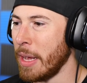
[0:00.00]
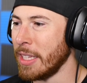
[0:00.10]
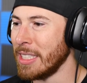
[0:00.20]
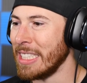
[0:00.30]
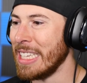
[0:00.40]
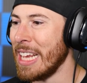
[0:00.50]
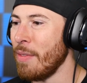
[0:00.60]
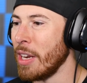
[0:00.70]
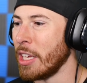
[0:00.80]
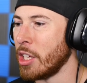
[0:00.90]
about this is he
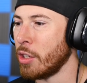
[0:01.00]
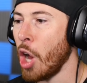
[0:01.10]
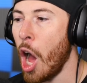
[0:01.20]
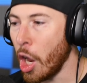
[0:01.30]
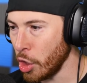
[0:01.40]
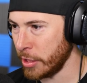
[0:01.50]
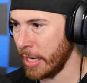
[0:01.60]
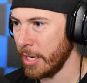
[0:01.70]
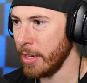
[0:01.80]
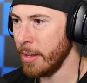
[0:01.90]
even colors
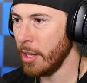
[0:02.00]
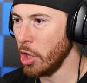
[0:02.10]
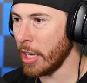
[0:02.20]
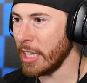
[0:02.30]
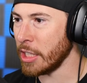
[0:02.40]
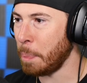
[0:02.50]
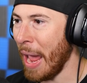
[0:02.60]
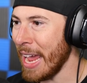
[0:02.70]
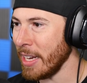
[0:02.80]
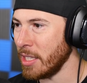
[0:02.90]
it. Look at this
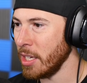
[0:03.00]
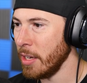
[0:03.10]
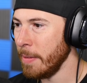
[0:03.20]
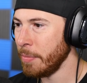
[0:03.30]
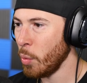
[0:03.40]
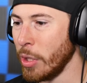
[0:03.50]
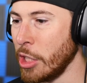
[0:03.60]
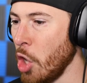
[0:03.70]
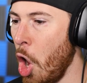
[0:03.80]
paint, which is